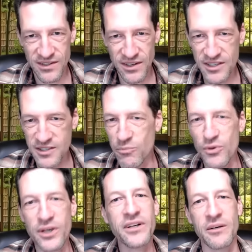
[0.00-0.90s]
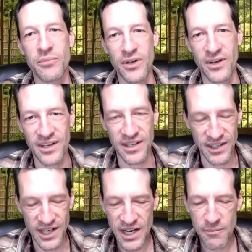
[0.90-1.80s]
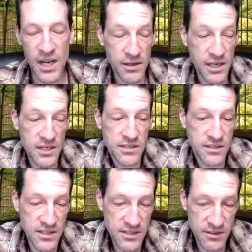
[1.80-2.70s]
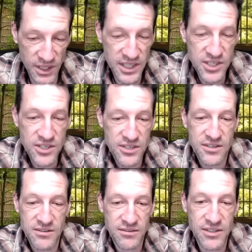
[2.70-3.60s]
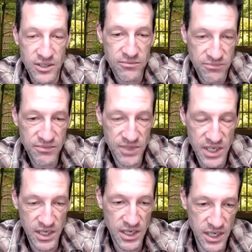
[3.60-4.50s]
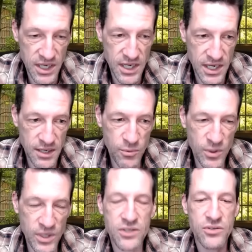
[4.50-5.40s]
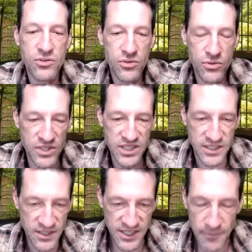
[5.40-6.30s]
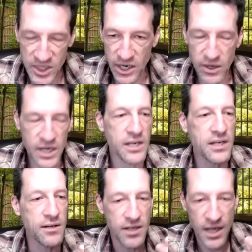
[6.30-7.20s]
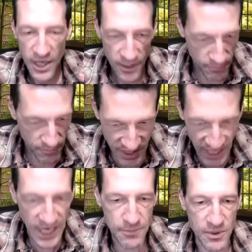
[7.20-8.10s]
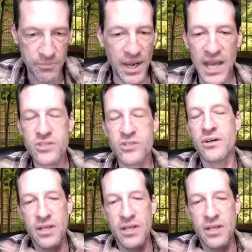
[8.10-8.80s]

It's a brilliant book, and hmm. he's he's a religious. You know, he he went to seminary. He became a pastor.